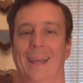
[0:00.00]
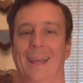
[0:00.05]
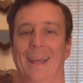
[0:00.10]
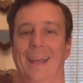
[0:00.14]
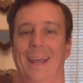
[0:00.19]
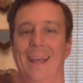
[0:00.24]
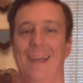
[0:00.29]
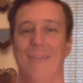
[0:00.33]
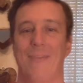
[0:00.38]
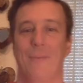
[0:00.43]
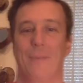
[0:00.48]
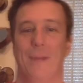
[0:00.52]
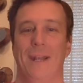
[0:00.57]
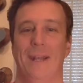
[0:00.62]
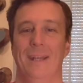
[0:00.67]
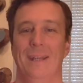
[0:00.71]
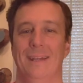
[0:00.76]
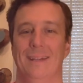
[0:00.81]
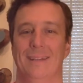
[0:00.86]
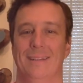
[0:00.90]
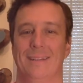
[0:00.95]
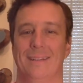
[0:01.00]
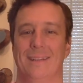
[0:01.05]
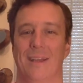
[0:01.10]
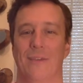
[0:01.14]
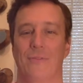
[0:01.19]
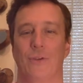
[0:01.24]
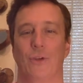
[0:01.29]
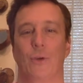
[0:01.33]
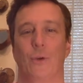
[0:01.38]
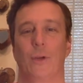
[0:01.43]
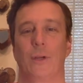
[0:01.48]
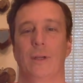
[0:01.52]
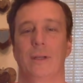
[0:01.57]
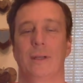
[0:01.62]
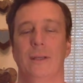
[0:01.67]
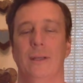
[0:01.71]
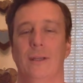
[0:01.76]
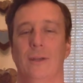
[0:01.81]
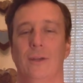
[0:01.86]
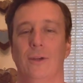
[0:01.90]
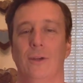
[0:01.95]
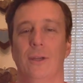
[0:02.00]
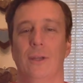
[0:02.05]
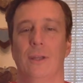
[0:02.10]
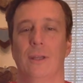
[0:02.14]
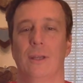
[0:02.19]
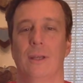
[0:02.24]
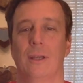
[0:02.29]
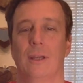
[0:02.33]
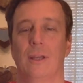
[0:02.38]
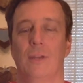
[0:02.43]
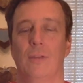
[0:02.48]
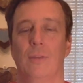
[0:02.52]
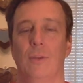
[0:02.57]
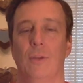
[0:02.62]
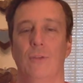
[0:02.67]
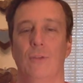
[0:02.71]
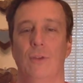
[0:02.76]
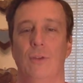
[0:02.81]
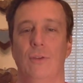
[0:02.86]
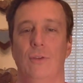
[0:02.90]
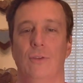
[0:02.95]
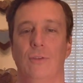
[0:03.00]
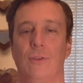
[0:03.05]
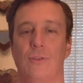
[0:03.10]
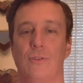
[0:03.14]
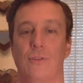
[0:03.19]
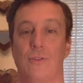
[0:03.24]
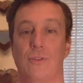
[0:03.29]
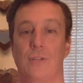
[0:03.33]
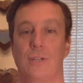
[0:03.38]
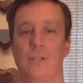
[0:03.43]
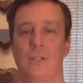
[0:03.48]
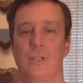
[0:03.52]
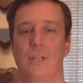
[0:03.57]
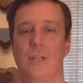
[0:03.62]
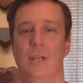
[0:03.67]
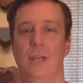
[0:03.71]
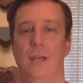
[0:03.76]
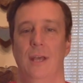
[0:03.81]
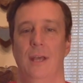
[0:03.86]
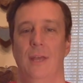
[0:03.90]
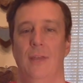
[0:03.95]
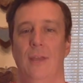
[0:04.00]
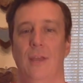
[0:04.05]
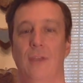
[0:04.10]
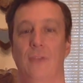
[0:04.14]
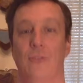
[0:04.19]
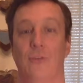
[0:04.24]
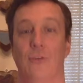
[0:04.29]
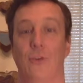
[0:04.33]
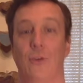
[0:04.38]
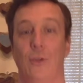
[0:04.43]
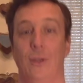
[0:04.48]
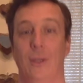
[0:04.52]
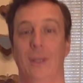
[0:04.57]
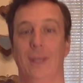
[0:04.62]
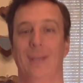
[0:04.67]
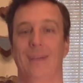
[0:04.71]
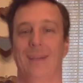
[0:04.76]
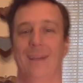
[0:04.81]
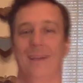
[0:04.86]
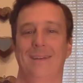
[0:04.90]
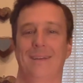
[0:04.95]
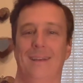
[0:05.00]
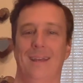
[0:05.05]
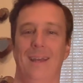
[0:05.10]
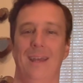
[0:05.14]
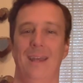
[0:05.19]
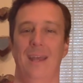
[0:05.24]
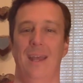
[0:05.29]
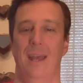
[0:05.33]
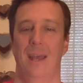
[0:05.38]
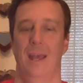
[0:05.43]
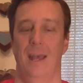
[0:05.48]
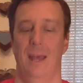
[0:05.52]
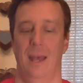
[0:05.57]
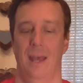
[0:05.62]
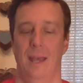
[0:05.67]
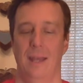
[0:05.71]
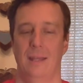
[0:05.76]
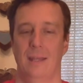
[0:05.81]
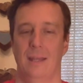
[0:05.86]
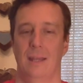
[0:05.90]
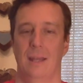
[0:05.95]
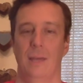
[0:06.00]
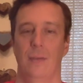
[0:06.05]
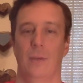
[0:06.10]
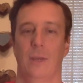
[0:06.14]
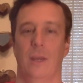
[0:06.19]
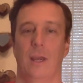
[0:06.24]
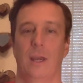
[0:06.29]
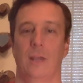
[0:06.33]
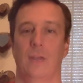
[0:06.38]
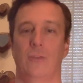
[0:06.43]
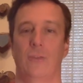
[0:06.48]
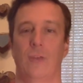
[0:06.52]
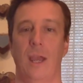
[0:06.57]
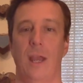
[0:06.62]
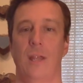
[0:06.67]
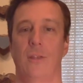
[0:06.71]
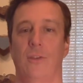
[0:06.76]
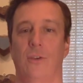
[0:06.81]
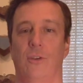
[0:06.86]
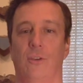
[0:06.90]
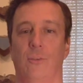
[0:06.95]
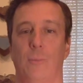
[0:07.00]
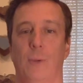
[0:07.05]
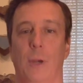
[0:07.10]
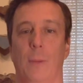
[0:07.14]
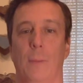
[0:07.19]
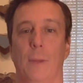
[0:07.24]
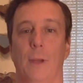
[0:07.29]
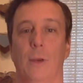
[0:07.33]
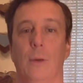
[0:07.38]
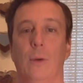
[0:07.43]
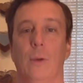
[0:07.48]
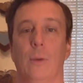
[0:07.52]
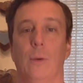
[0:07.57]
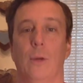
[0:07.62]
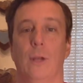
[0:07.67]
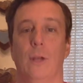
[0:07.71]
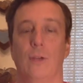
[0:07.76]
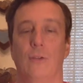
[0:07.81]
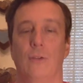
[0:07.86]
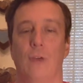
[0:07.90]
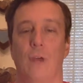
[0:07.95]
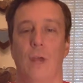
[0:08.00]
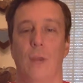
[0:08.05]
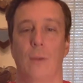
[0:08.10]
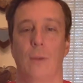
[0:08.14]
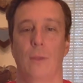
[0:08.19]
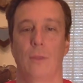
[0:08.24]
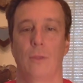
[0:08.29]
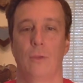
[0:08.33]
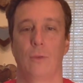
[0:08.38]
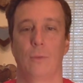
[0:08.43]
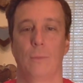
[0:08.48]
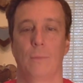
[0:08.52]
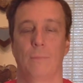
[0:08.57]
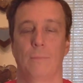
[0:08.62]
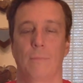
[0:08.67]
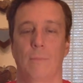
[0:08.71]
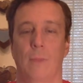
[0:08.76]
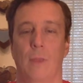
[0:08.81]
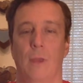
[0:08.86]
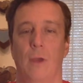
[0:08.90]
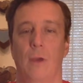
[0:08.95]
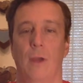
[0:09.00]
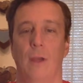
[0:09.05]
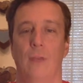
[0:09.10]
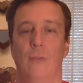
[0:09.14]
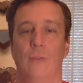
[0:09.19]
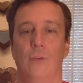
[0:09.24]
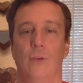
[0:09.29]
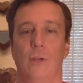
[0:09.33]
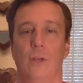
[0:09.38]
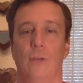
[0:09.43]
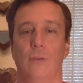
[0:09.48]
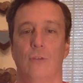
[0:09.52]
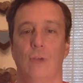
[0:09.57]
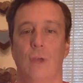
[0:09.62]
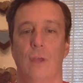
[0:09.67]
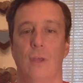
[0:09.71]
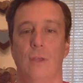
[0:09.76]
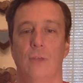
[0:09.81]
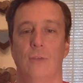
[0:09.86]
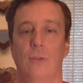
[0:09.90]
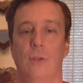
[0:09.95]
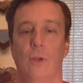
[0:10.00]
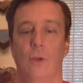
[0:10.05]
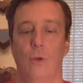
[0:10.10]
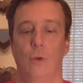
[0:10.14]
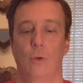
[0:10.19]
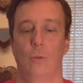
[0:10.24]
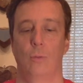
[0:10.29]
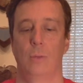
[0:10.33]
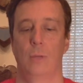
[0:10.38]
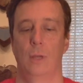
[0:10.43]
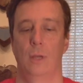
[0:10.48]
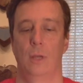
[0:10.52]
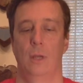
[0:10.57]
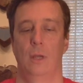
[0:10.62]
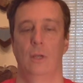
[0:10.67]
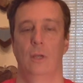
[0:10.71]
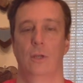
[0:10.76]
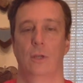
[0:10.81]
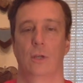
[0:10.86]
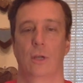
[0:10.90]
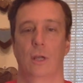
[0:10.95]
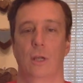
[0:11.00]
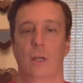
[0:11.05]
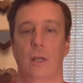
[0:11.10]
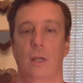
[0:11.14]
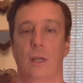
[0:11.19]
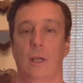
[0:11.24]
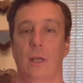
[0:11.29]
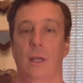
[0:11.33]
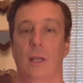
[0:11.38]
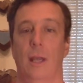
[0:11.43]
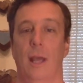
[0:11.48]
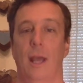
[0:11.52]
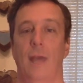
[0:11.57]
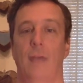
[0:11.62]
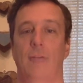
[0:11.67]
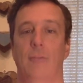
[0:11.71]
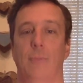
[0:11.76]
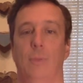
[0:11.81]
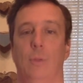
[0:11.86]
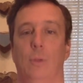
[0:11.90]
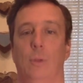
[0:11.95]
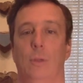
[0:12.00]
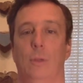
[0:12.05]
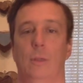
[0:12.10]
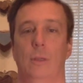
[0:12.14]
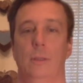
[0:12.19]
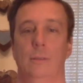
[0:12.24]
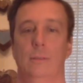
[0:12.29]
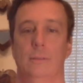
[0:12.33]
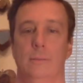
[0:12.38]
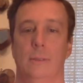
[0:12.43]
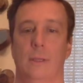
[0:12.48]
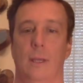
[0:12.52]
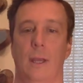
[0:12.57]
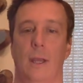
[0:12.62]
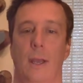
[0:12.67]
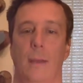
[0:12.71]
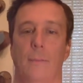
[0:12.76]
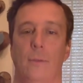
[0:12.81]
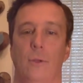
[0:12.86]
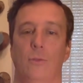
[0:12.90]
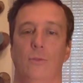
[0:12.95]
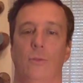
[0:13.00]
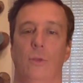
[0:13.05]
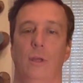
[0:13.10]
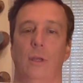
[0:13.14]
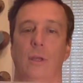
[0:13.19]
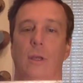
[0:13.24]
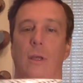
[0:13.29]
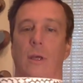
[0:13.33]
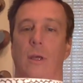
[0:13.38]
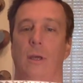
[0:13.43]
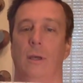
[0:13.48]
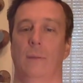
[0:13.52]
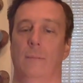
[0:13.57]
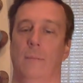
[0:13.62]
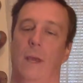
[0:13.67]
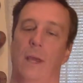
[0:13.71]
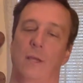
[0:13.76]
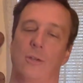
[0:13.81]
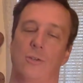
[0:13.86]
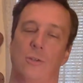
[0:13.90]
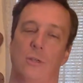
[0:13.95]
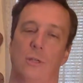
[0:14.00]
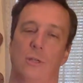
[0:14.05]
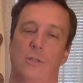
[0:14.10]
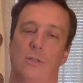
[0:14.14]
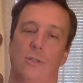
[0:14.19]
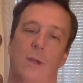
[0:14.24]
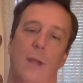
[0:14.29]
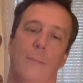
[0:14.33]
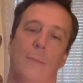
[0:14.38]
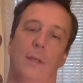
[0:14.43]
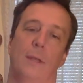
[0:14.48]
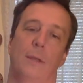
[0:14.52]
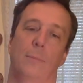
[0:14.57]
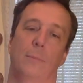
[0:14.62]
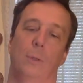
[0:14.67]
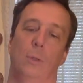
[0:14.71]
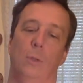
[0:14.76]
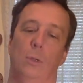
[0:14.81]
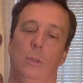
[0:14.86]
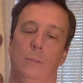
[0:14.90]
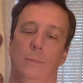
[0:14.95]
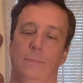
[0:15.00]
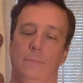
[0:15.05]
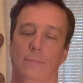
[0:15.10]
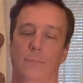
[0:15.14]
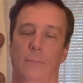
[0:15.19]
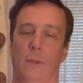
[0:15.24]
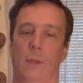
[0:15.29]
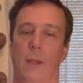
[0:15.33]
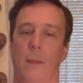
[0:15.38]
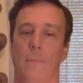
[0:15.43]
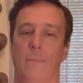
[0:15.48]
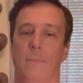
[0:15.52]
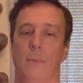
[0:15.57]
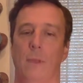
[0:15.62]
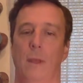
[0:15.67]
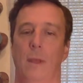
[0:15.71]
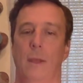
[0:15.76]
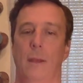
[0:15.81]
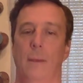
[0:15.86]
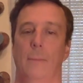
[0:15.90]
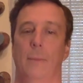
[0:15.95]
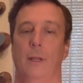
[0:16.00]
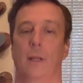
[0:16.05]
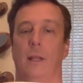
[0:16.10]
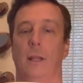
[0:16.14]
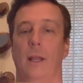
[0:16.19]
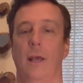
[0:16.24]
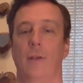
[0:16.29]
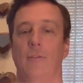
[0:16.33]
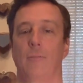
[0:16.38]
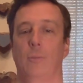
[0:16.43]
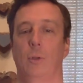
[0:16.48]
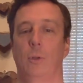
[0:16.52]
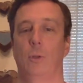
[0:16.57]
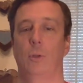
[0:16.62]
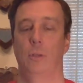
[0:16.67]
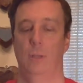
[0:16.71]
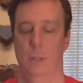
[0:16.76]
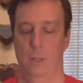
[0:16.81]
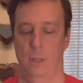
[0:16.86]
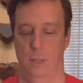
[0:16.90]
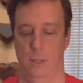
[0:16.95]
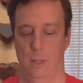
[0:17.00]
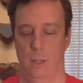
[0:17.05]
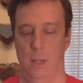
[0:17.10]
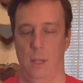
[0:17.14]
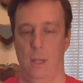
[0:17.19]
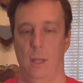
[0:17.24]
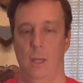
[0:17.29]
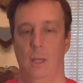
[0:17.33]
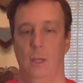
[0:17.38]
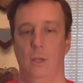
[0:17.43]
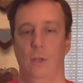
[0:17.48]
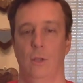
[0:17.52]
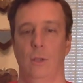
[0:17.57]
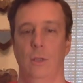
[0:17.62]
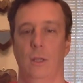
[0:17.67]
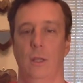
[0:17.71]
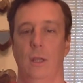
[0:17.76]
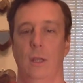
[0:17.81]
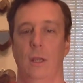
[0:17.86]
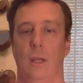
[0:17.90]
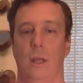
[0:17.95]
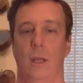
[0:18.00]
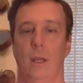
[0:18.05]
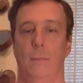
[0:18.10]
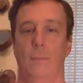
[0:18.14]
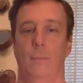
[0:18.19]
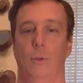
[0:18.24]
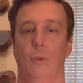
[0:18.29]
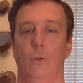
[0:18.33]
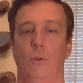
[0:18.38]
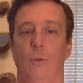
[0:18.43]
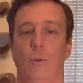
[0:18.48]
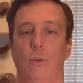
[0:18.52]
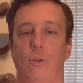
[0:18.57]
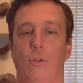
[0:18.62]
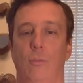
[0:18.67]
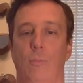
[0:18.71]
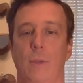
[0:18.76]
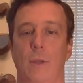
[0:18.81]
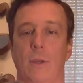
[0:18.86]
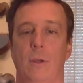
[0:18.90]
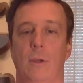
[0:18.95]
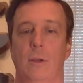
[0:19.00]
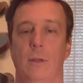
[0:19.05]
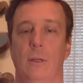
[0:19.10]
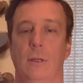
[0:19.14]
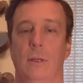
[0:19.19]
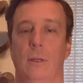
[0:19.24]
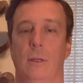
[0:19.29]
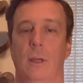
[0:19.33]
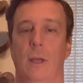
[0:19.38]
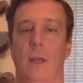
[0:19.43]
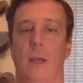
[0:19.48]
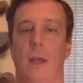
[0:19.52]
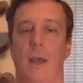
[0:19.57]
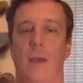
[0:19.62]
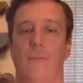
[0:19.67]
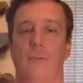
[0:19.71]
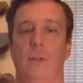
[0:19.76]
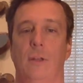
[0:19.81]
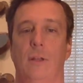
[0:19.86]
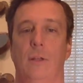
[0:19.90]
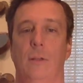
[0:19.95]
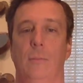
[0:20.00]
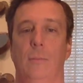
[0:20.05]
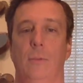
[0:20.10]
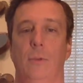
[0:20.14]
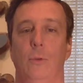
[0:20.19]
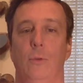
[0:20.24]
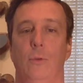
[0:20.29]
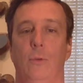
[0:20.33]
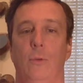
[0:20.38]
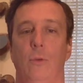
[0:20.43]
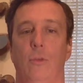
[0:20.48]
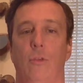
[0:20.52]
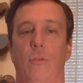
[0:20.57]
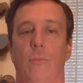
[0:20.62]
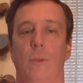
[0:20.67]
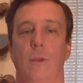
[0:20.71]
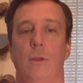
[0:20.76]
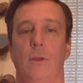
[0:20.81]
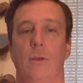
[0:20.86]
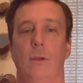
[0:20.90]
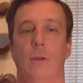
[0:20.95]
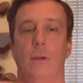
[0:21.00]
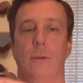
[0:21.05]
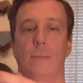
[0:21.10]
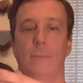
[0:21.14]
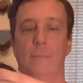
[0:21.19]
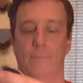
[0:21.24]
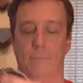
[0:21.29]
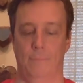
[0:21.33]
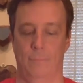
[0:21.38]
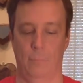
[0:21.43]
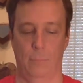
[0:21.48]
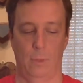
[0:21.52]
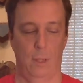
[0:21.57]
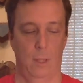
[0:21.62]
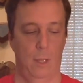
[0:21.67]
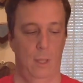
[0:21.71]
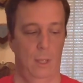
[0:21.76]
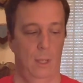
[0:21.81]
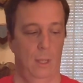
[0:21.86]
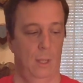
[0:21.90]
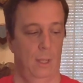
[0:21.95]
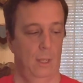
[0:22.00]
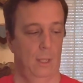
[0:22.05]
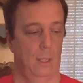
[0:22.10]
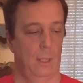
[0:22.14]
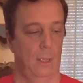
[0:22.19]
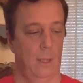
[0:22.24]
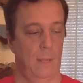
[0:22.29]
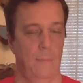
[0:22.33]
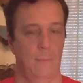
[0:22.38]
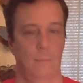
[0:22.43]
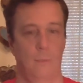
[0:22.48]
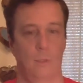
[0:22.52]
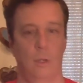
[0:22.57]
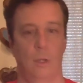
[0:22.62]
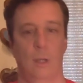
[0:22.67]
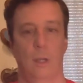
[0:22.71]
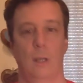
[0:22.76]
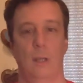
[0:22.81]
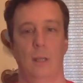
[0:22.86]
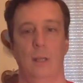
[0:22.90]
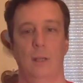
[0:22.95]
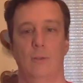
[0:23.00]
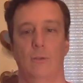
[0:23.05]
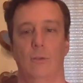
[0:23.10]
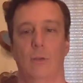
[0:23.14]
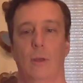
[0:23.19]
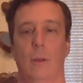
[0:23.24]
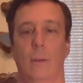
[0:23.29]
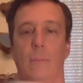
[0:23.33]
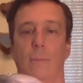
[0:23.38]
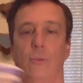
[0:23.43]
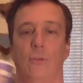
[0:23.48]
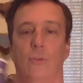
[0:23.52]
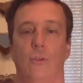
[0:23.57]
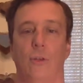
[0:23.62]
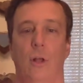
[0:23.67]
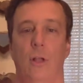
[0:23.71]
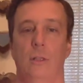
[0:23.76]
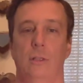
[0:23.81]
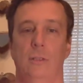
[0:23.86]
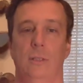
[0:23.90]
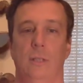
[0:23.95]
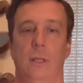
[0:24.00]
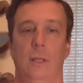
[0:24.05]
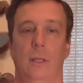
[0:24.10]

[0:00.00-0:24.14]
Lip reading: Hey everybody, it's Kevin Gordon here in the Kids Ministries of Central Church. Thanks for tuning in again today. Hey, today we got a science experiment we want to try with you. All right, if you're going to try this at home, you're going to need a glass bowl. Okay, I'm using actually a ceramic bowl. Okay, but a glass bowl. You'll need a Bluetooth speaker. Okay, I have a little Bluetooth speaker here. Okay, you're going to need some salt